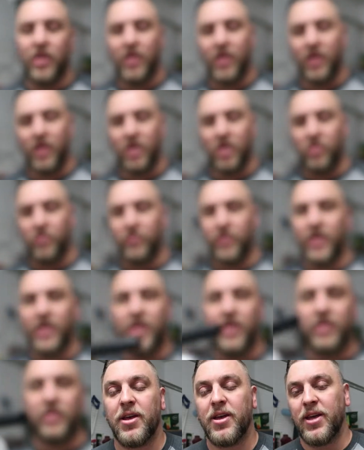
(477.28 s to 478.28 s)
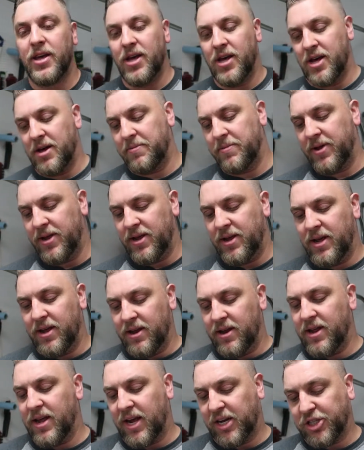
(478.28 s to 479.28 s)
you know.
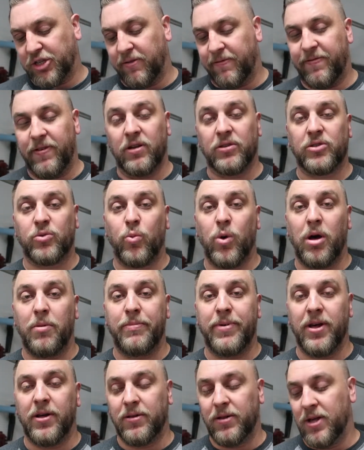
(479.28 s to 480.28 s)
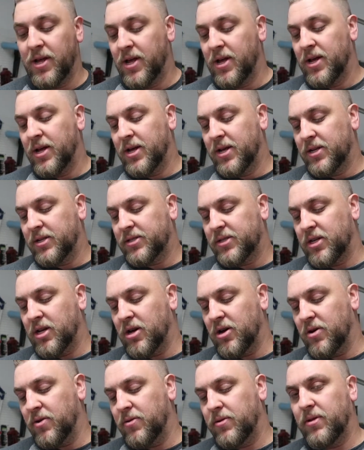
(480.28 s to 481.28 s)
It actually feels well built.
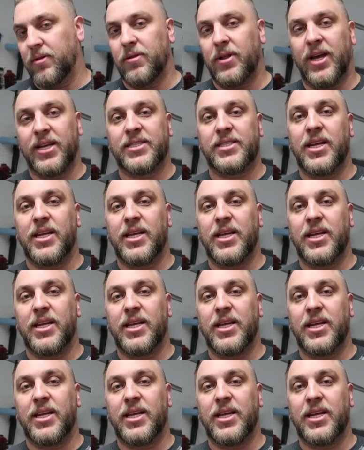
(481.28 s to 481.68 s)
So, like I